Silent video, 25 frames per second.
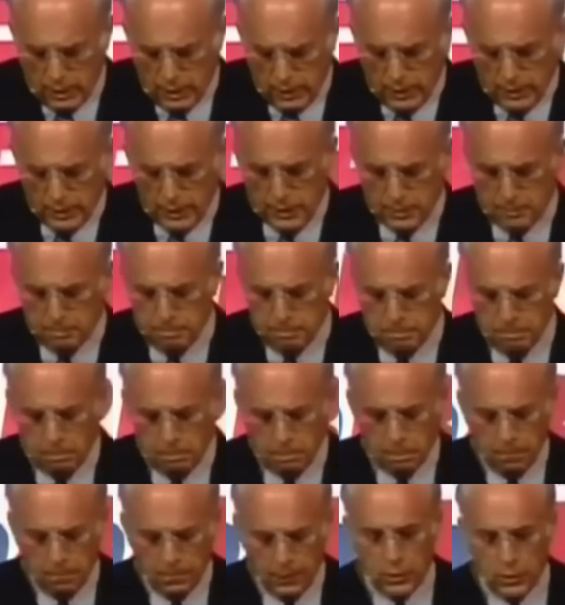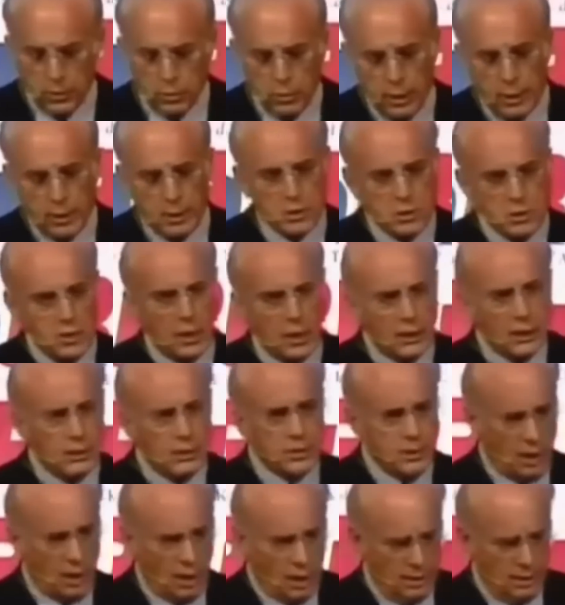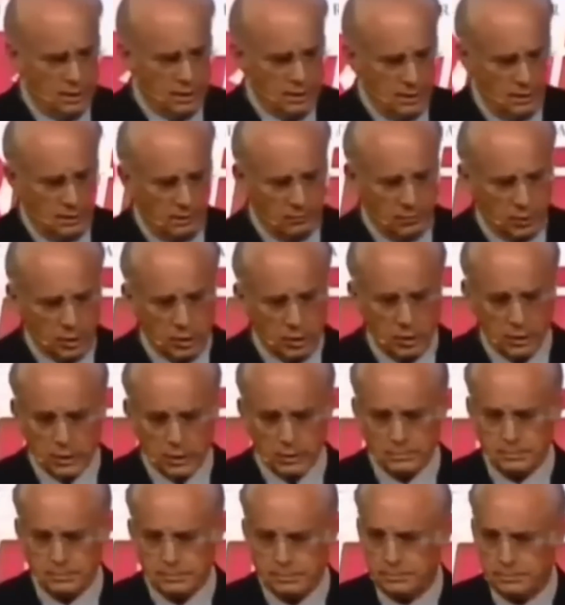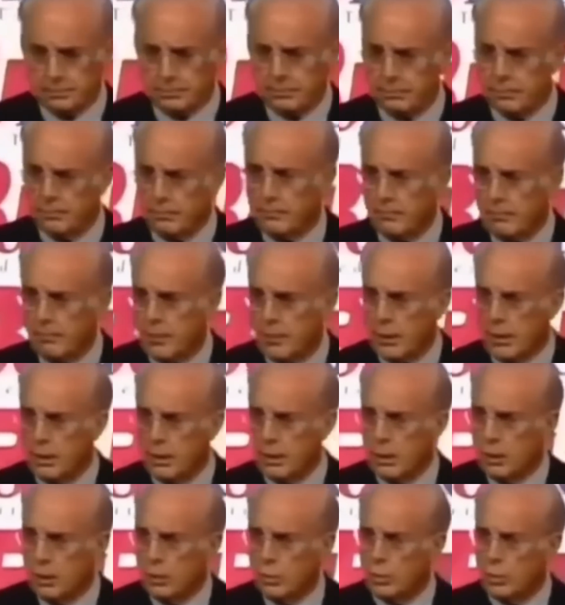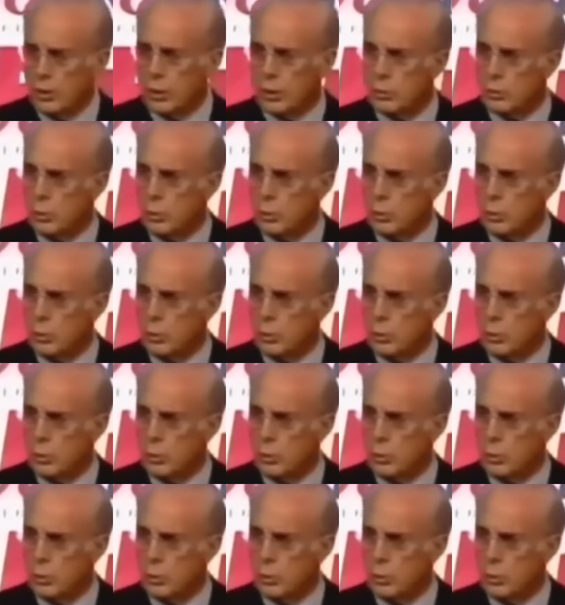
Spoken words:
Then you had a second tithe every year, which